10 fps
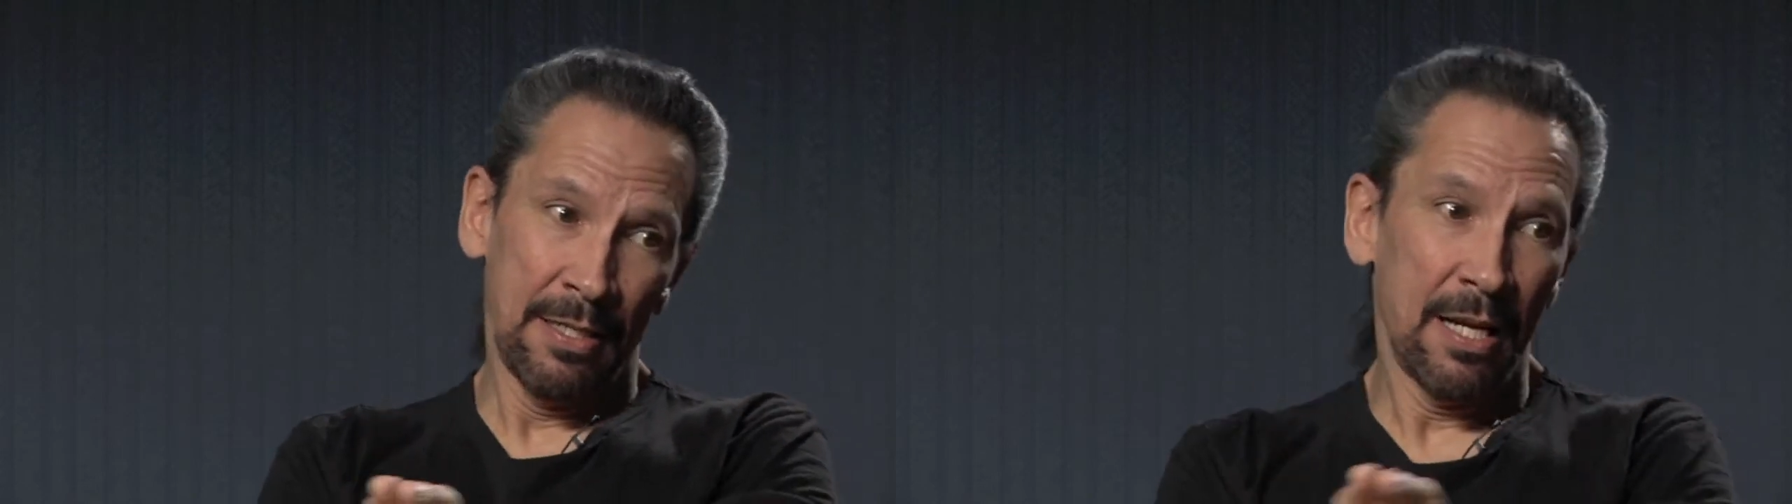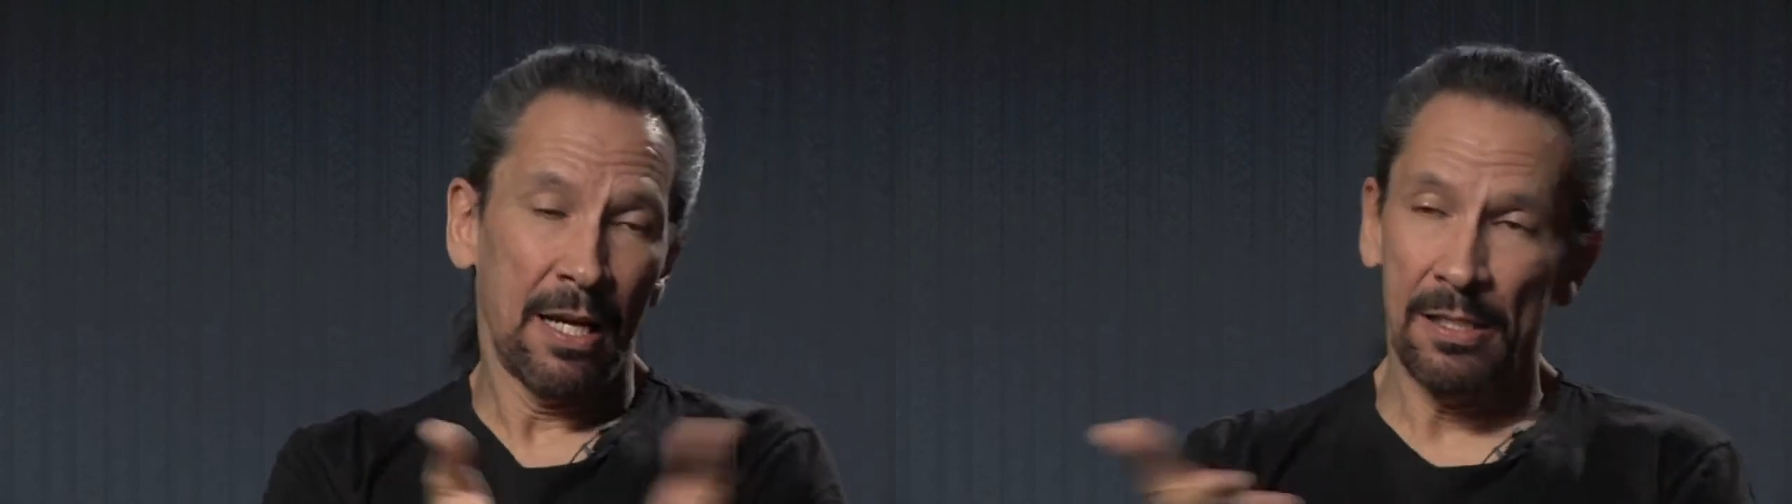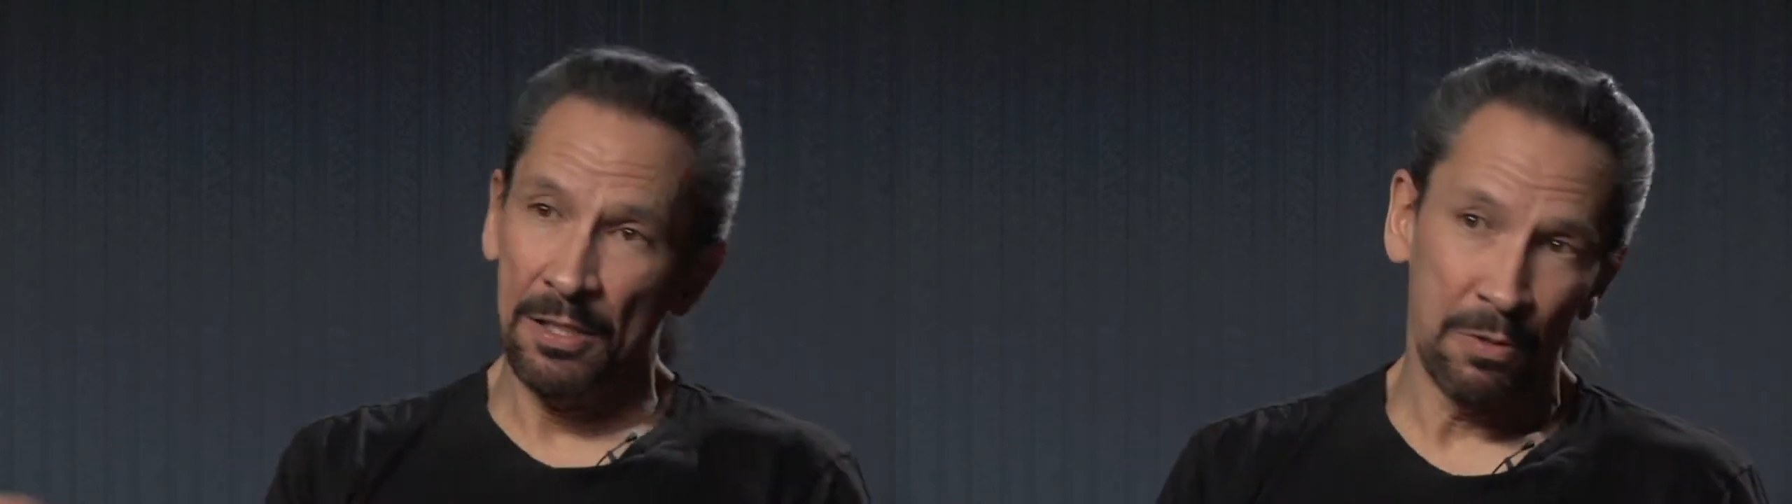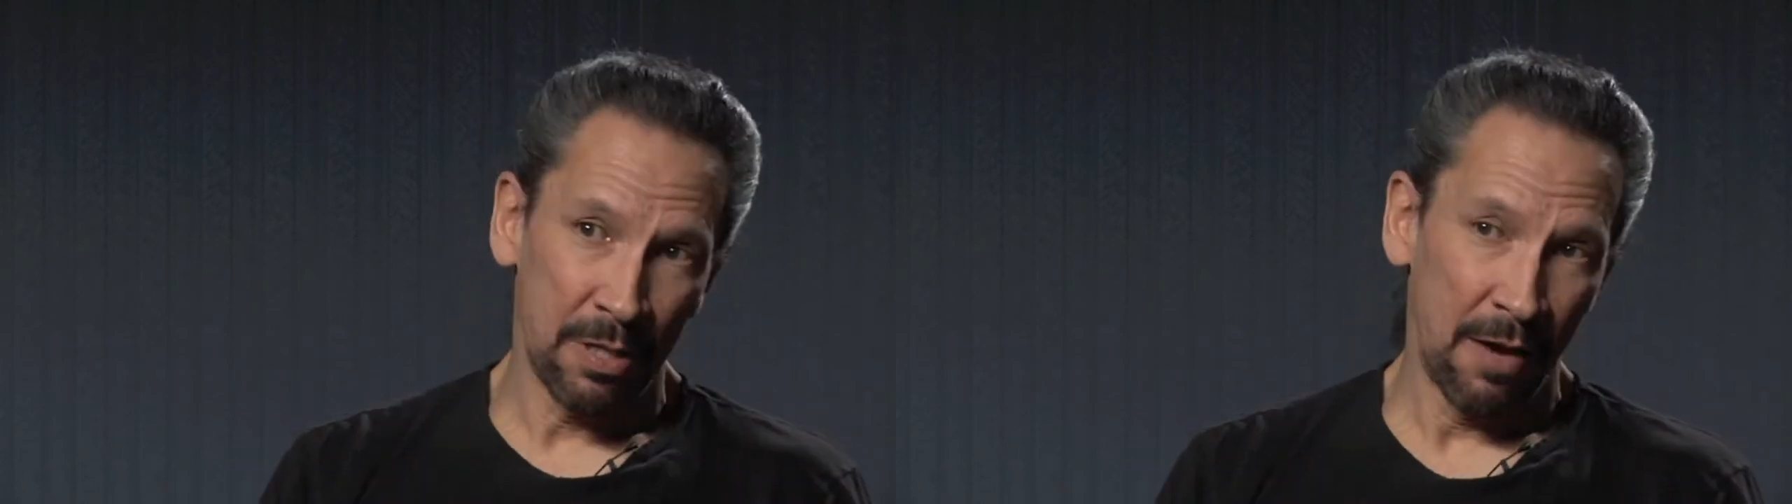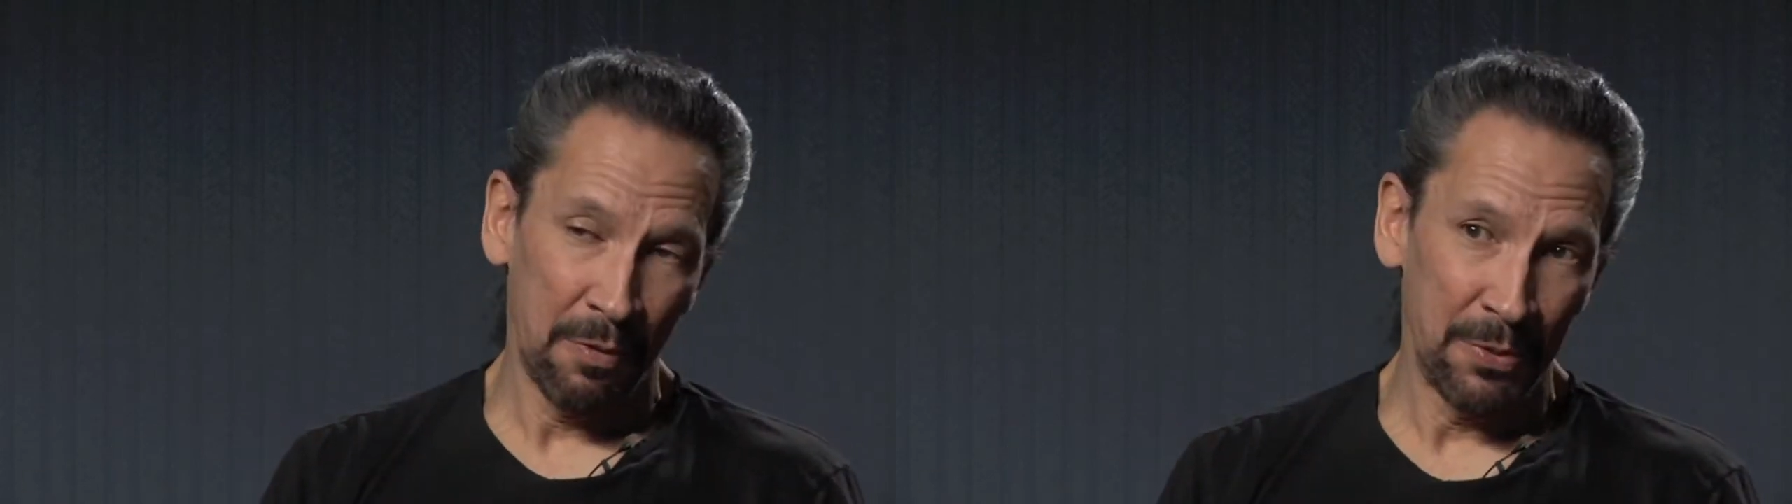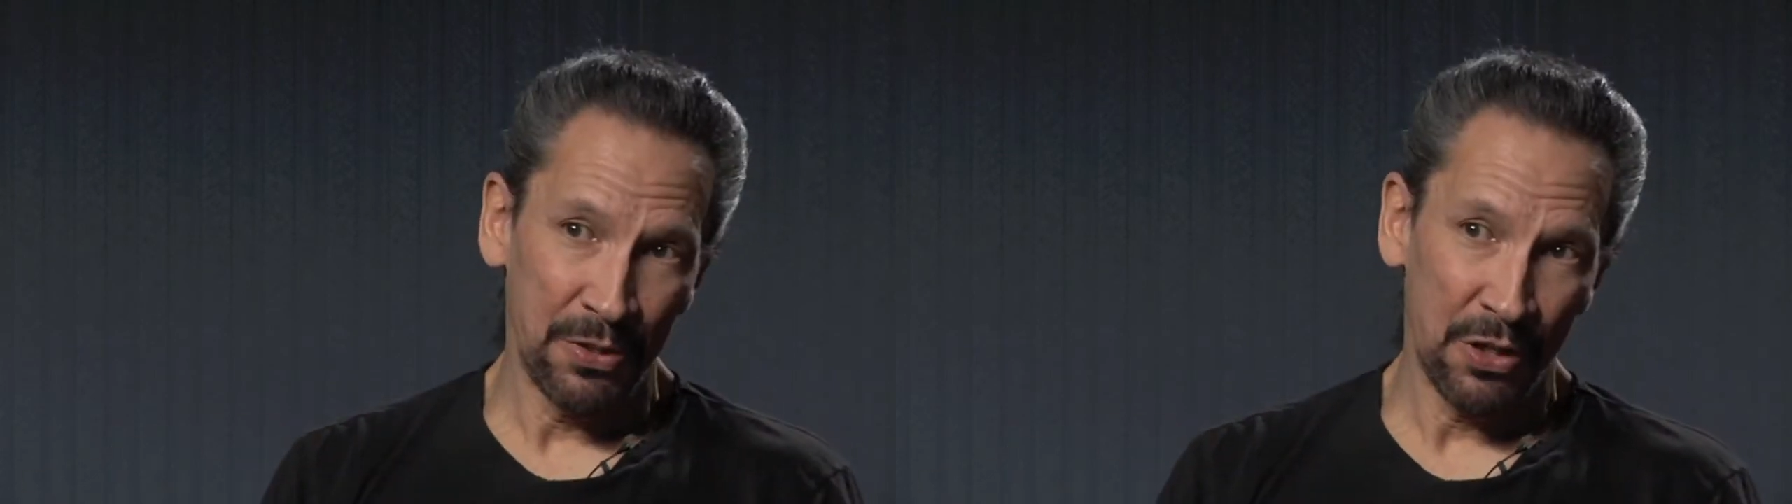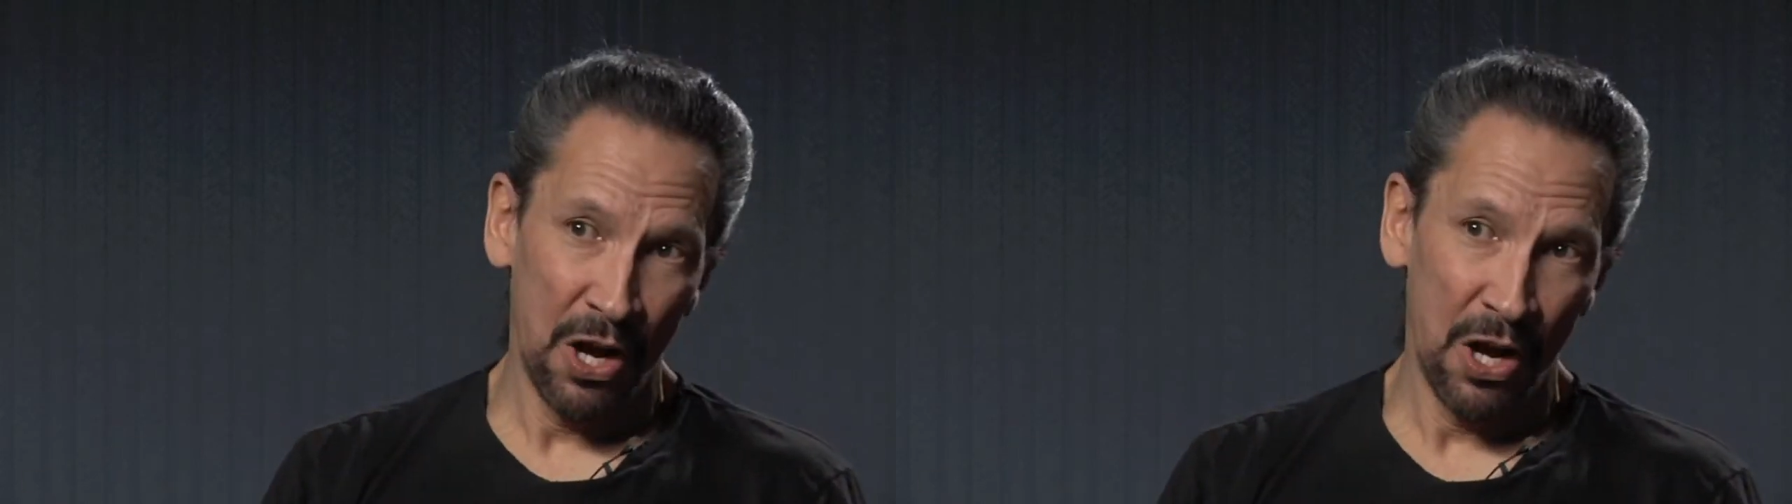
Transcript: tickets to a Tafelmusik